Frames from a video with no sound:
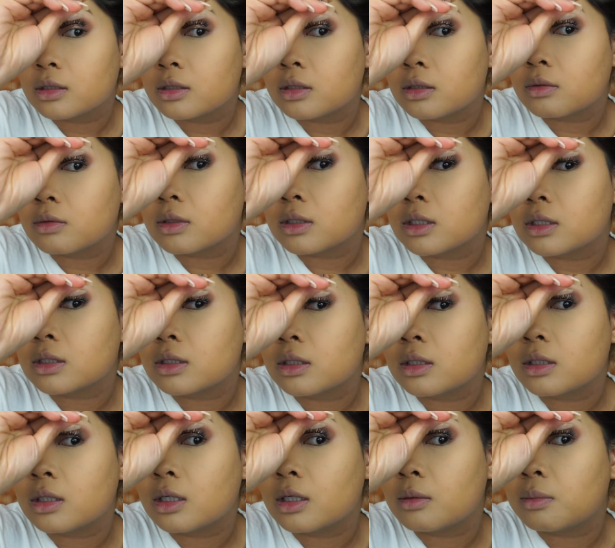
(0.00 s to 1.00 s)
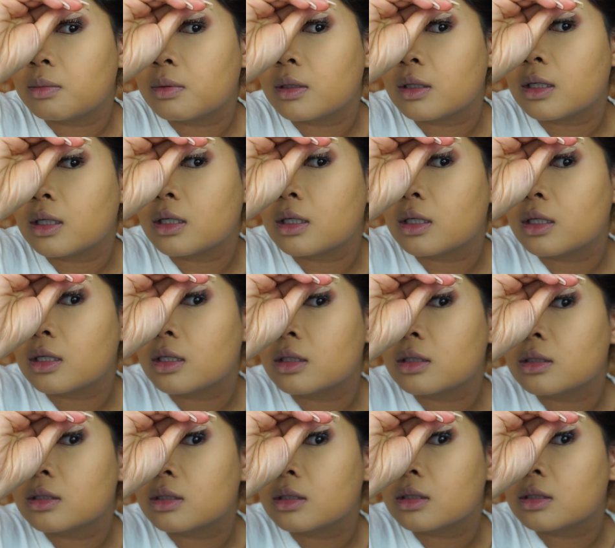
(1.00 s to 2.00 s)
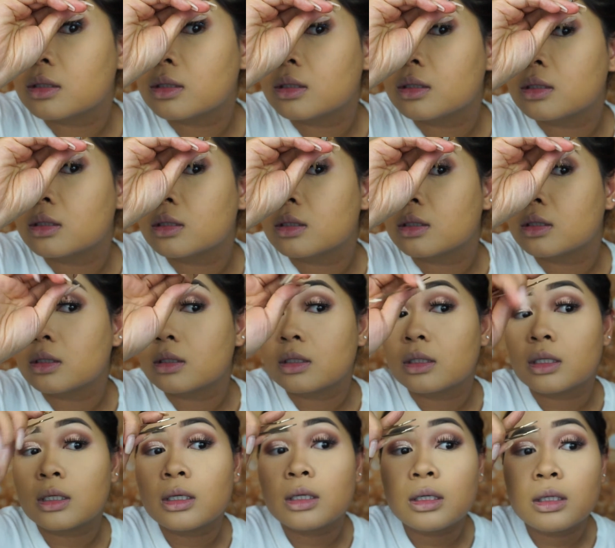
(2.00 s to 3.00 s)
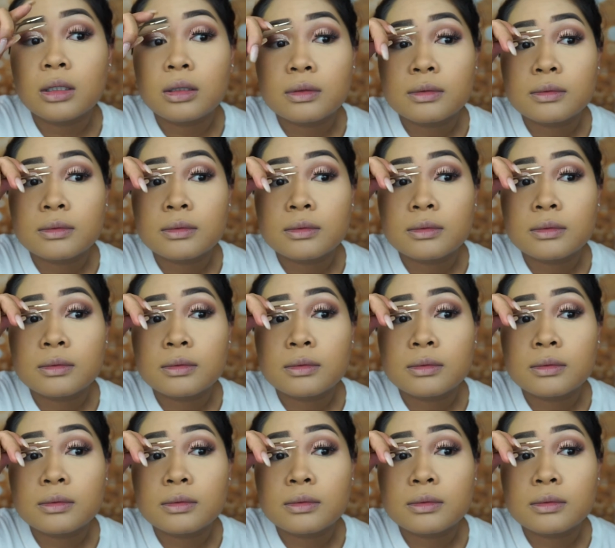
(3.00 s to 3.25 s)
So we're just gonna apply it on there.